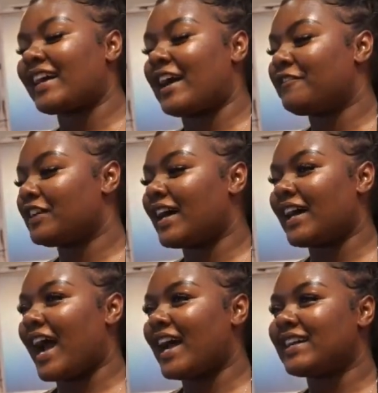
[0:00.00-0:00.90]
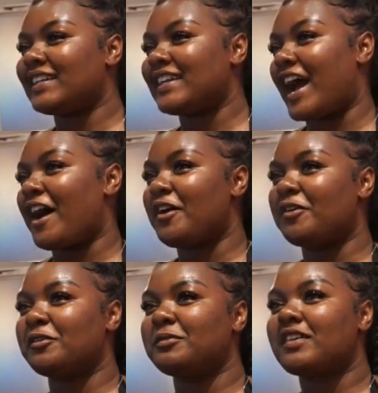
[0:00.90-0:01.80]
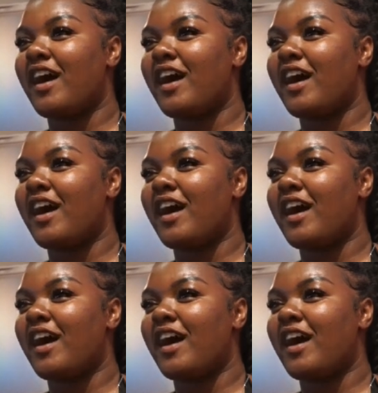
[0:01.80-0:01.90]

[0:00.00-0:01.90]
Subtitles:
like, I feel like I can now